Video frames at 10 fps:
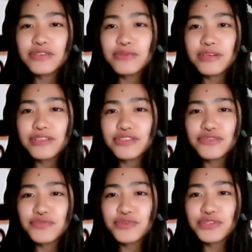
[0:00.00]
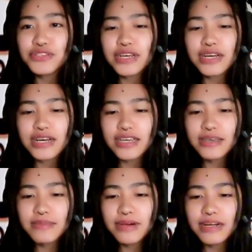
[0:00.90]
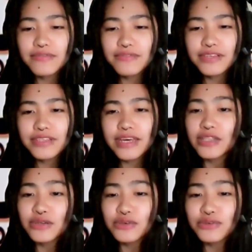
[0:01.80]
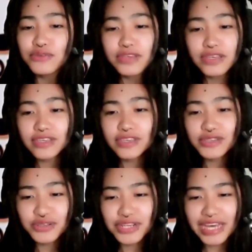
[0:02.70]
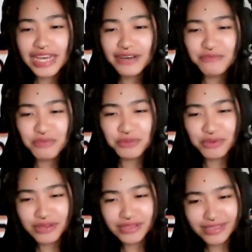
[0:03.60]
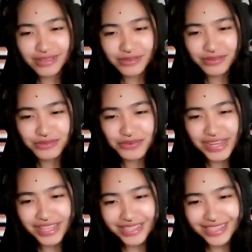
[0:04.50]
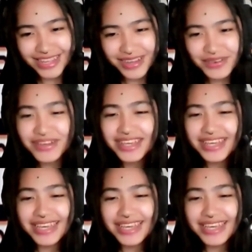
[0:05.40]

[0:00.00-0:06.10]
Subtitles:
you so much for your time, Alfred. I know you're gonna have more books to write now.